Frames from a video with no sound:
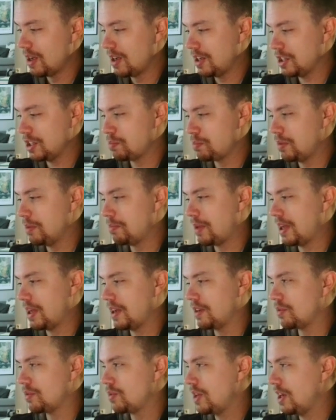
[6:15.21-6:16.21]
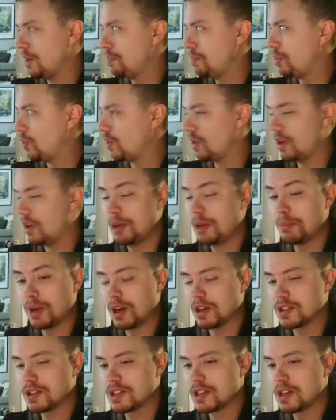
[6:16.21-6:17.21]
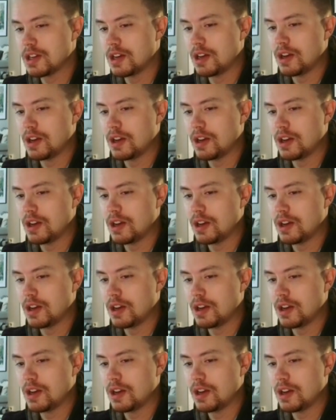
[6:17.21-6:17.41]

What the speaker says: He's been playing really poorly, but